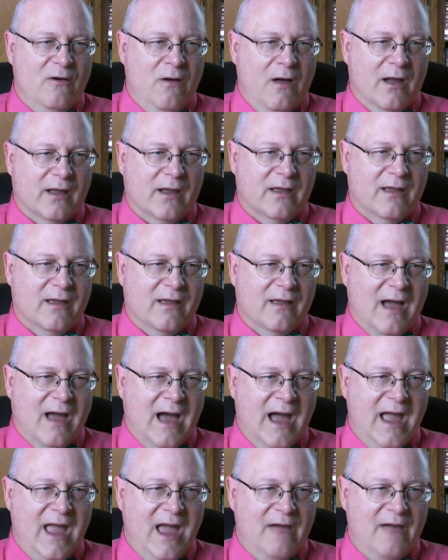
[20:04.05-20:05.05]
look,
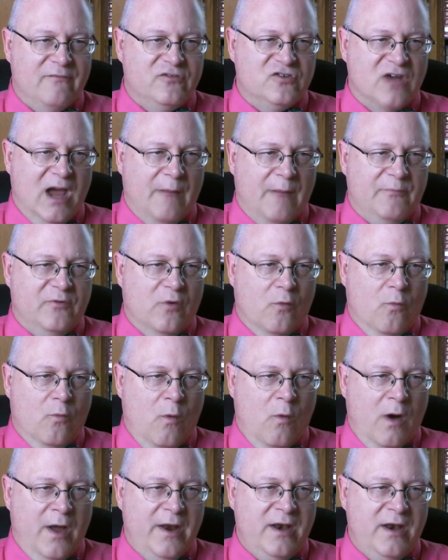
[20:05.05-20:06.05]
I have chapter
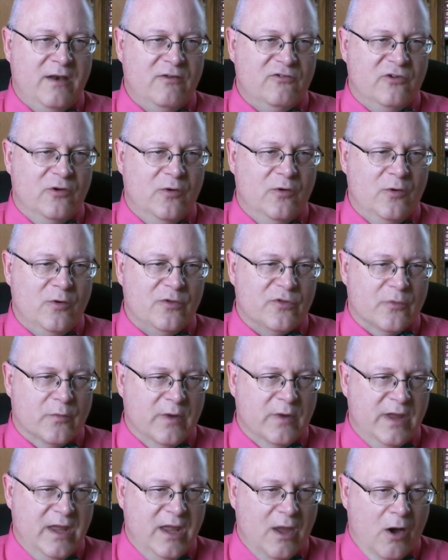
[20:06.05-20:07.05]
1, 2,
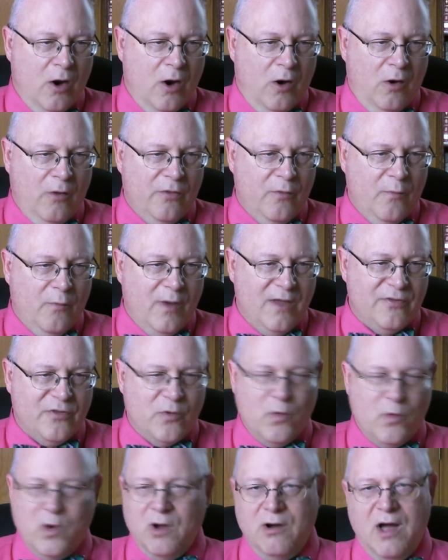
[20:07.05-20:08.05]
3, all the way
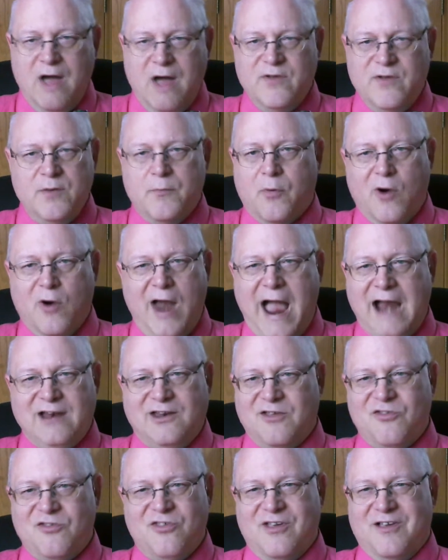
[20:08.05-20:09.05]
through 11
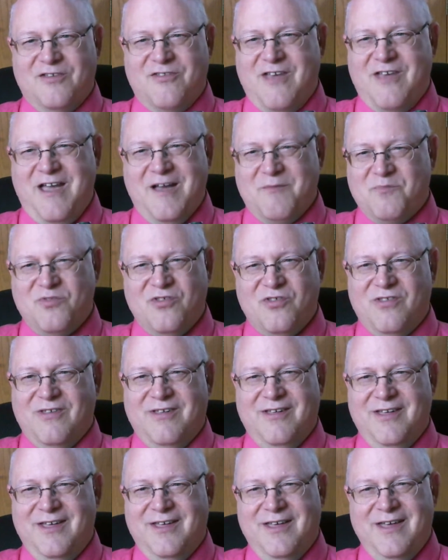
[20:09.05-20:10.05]
practice exams.
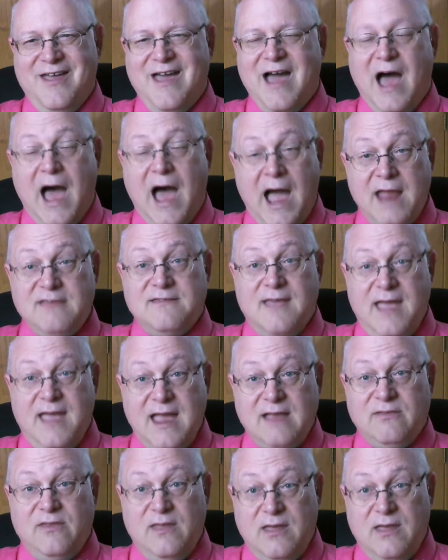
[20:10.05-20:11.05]
I
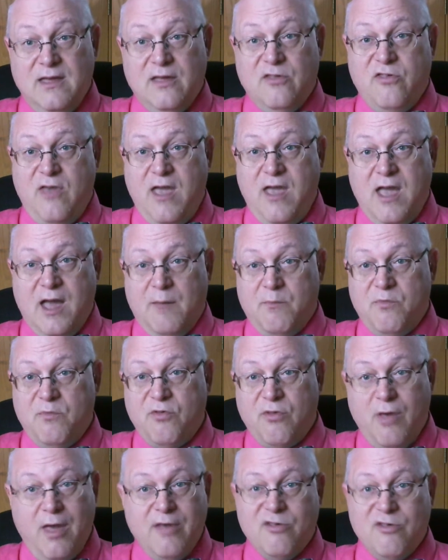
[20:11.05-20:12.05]
take the
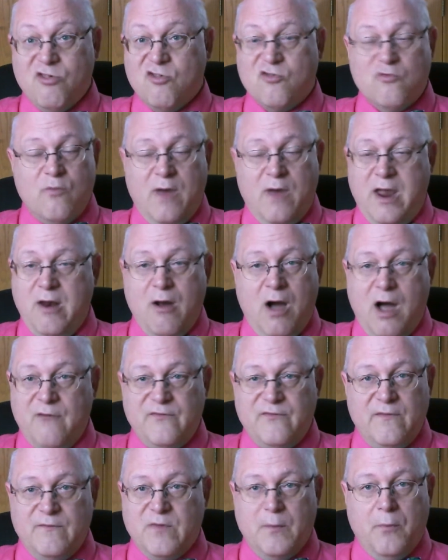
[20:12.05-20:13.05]
exams straight
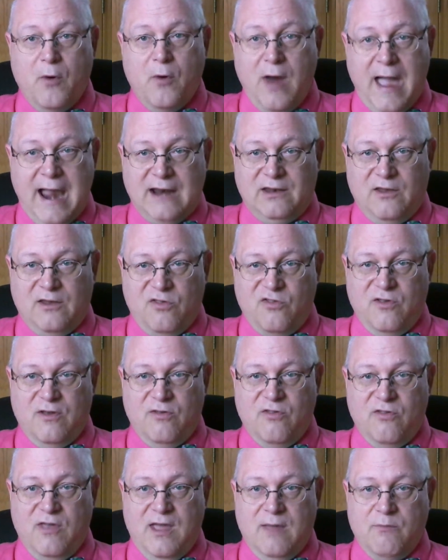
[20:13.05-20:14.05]
off of the practice
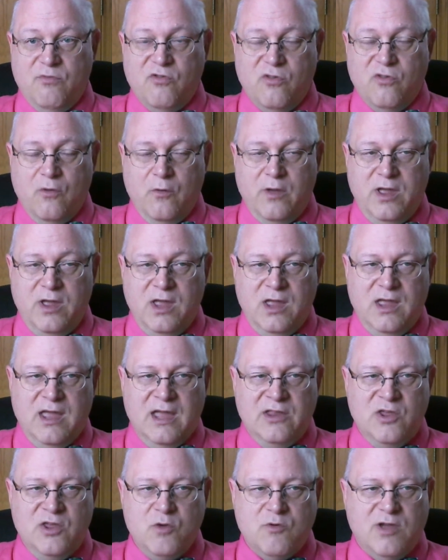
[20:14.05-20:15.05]
exams. So,
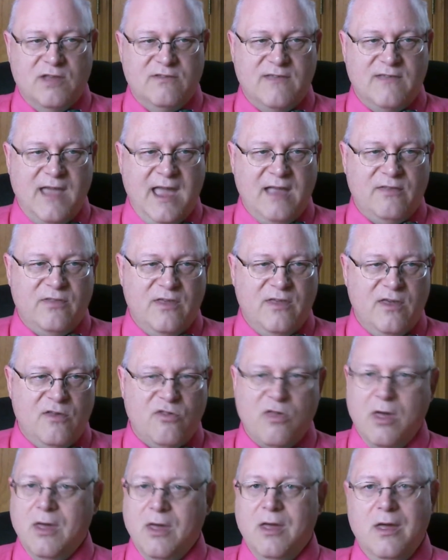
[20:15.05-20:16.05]
and you could take
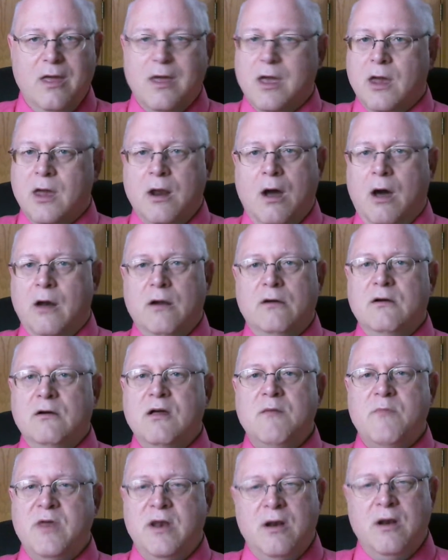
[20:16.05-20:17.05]
these an
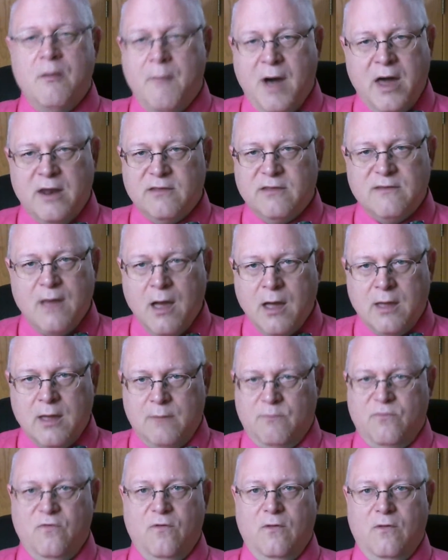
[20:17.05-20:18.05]
unlimited amount of
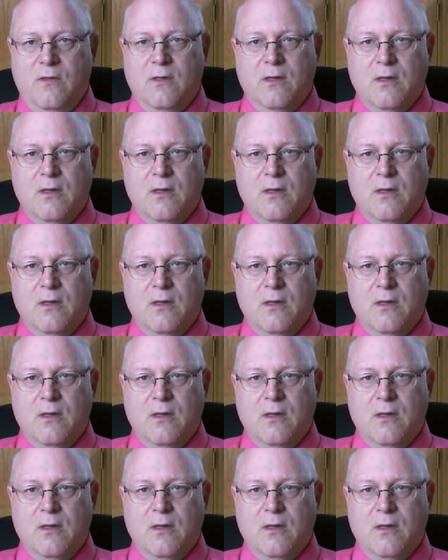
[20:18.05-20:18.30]
times.